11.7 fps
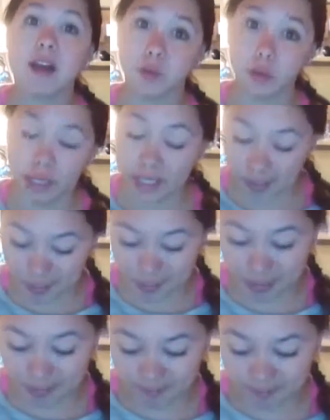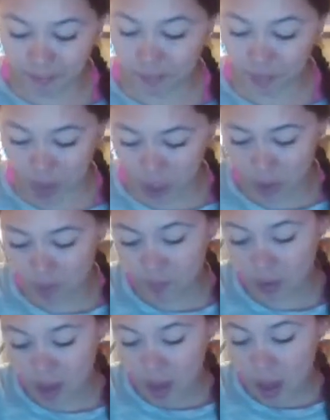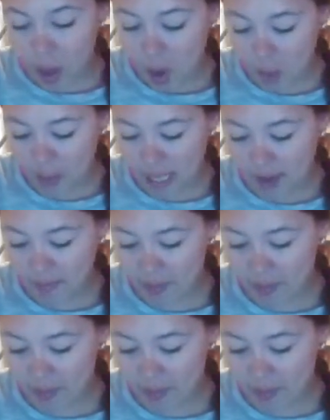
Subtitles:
written up. So always have the